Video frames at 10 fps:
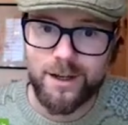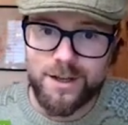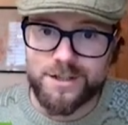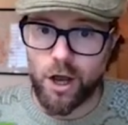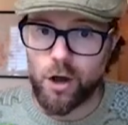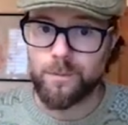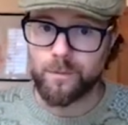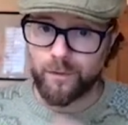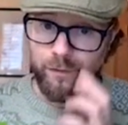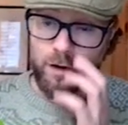So
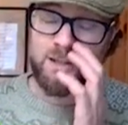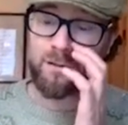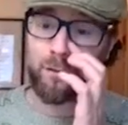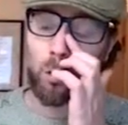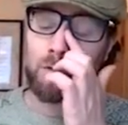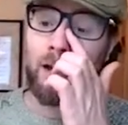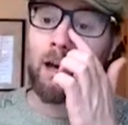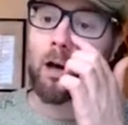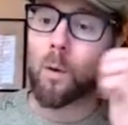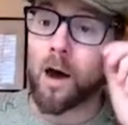first of all,
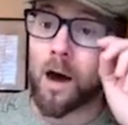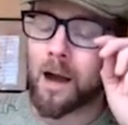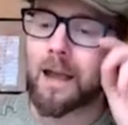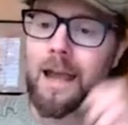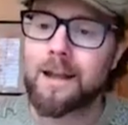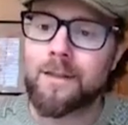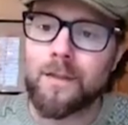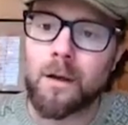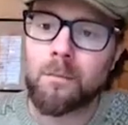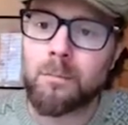terroir
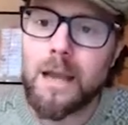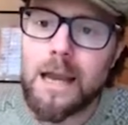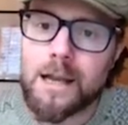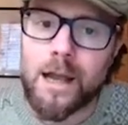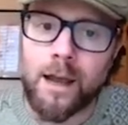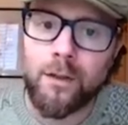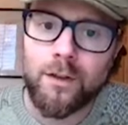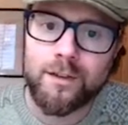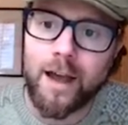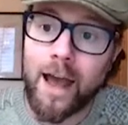in the meaning
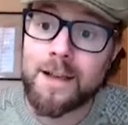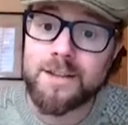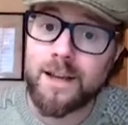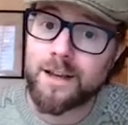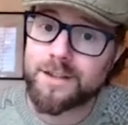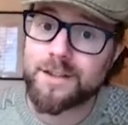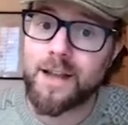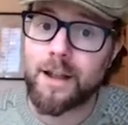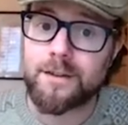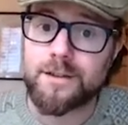that it has a
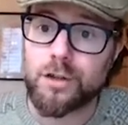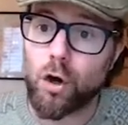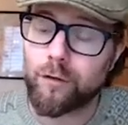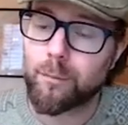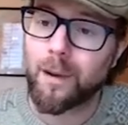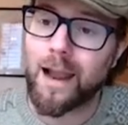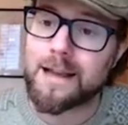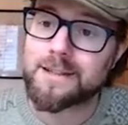sense of place.